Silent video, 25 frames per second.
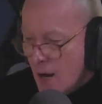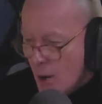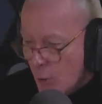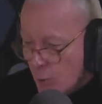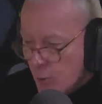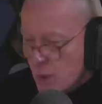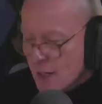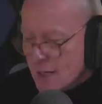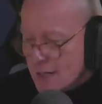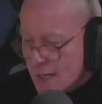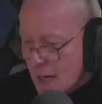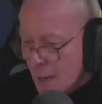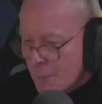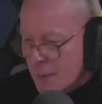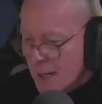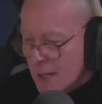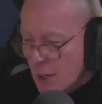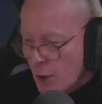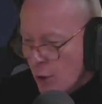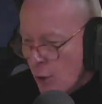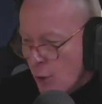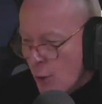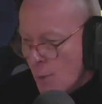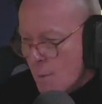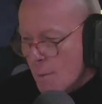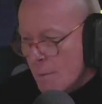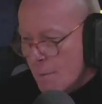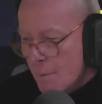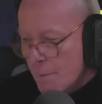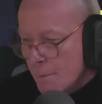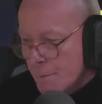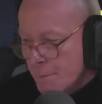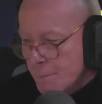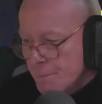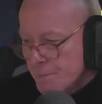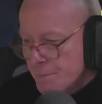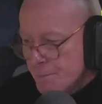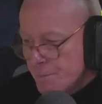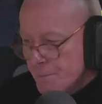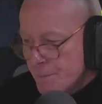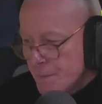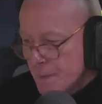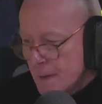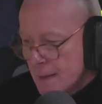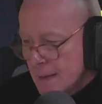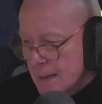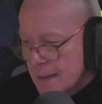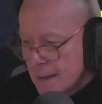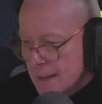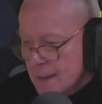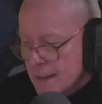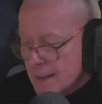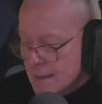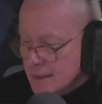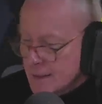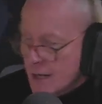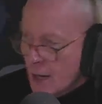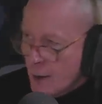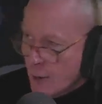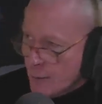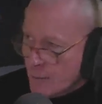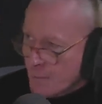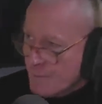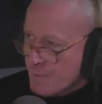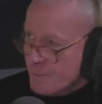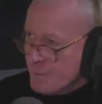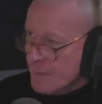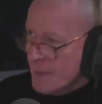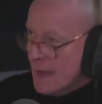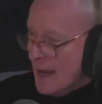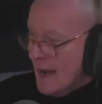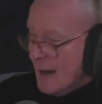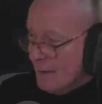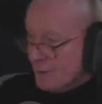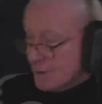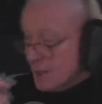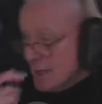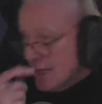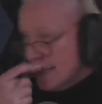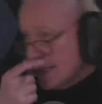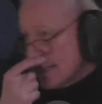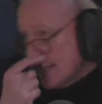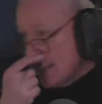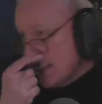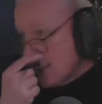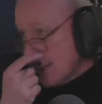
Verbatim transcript: We're coming home." Now, after he did